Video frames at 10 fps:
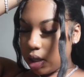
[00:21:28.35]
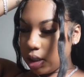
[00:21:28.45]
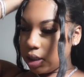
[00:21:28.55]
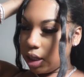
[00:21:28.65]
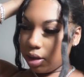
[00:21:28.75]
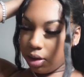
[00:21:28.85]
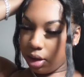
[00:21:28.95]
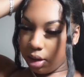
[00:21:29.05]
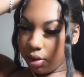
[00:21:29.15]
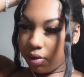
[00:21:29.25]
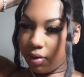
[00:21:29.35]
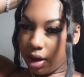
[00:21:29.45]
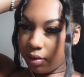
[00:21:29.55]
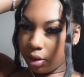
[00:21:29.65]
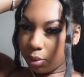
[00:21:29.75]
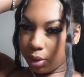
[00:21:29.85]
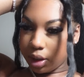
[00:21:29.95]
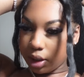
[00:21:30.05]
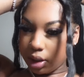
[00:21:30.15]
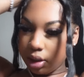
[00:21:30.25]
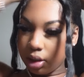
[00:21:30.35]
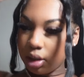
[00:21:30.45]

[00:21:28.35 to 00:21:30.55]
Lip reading: It's like 5 in the morning.